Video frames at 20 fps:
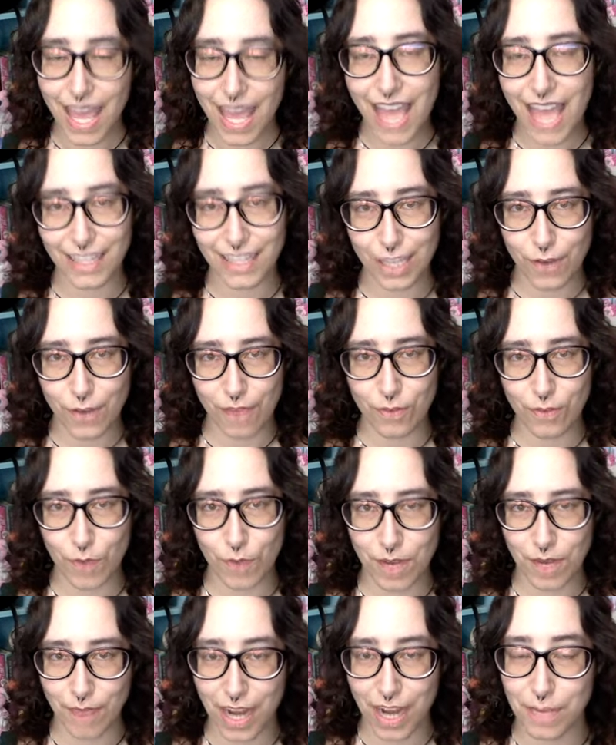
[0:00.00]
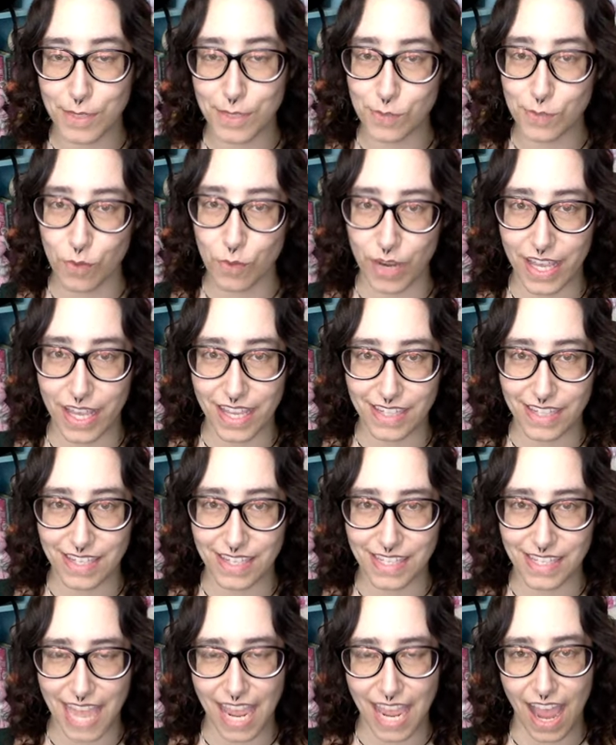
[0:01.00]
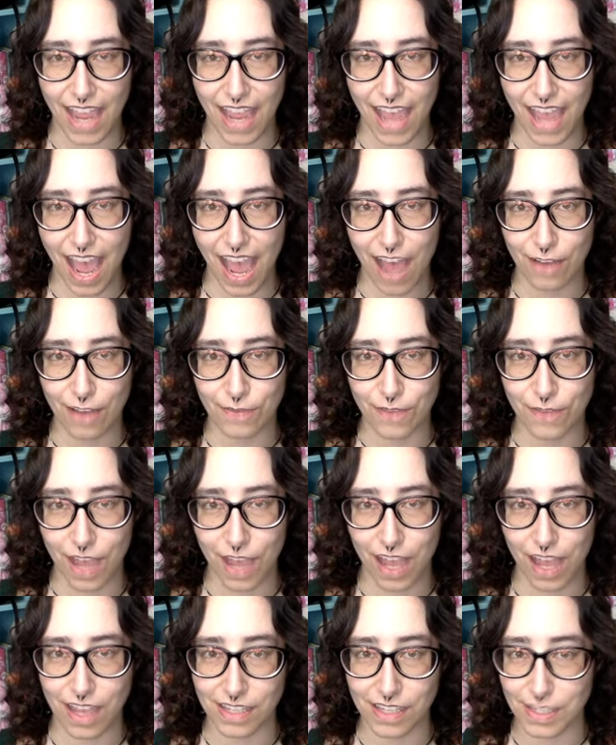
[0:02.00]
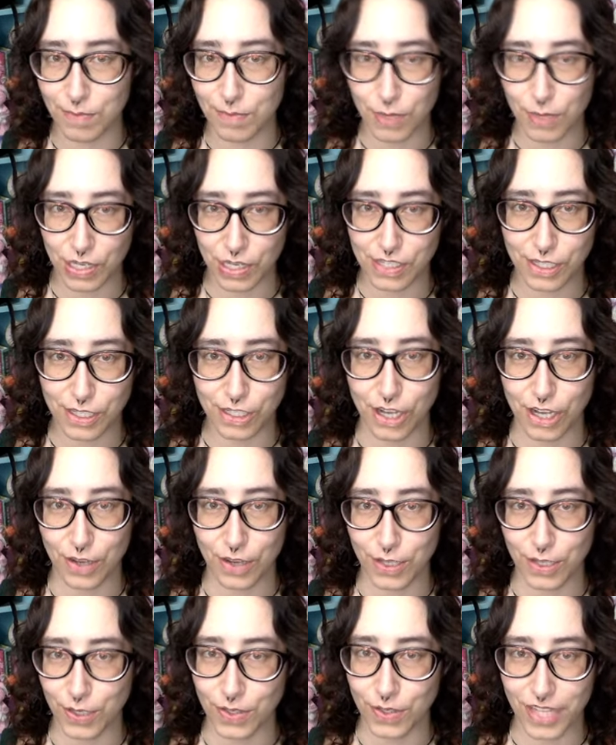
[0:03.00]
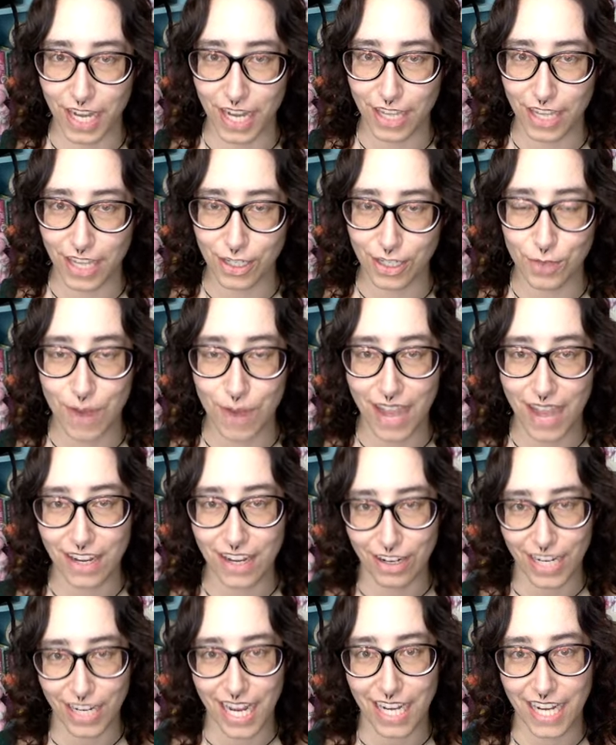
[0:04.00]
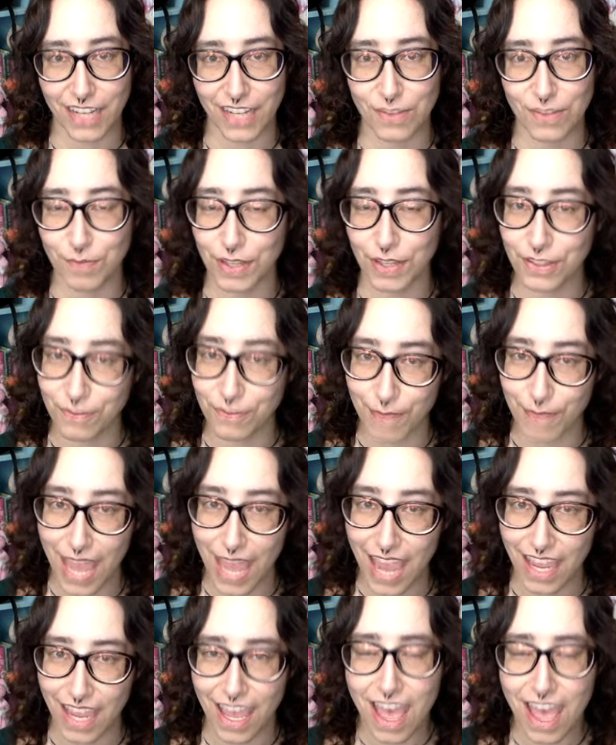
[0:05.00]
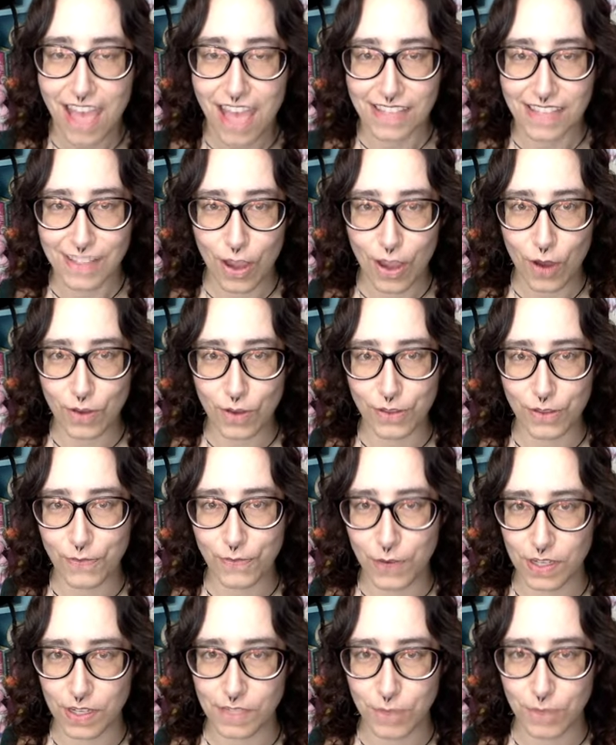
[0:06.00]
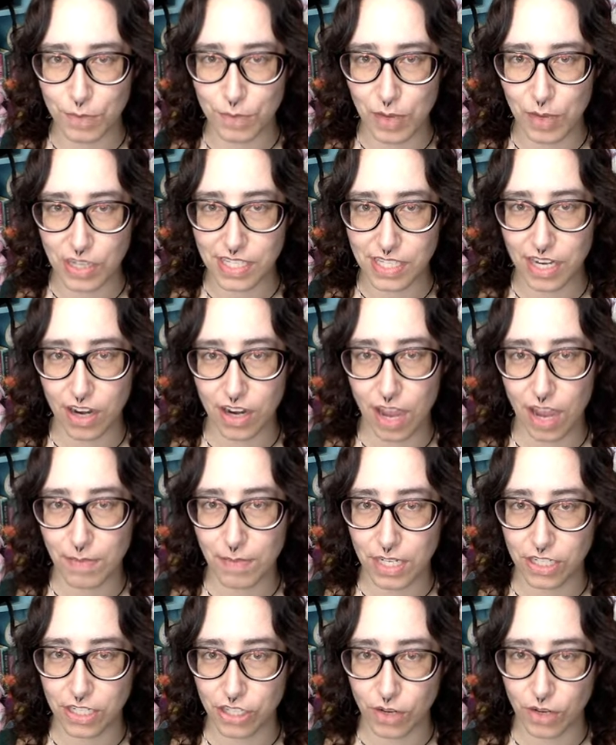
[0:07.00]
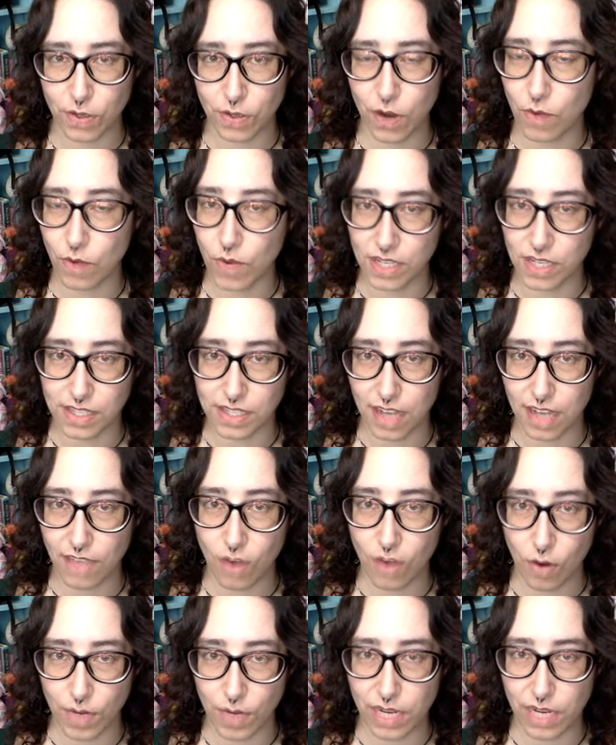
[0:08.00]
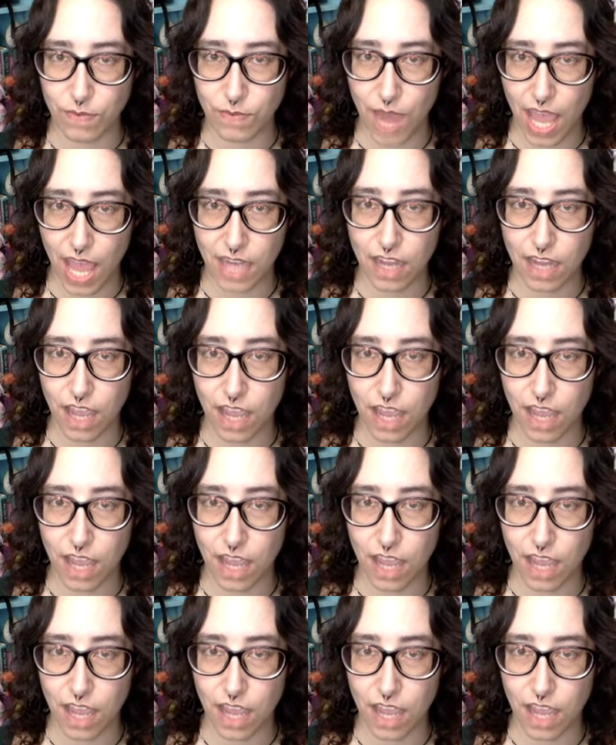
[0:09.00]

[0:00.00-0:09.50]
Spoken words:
Hello everyone, my name is Roya, and today I have some books to show you that I acquired in the month of May. So the first few books here I'm going to show you are ones that I've already read.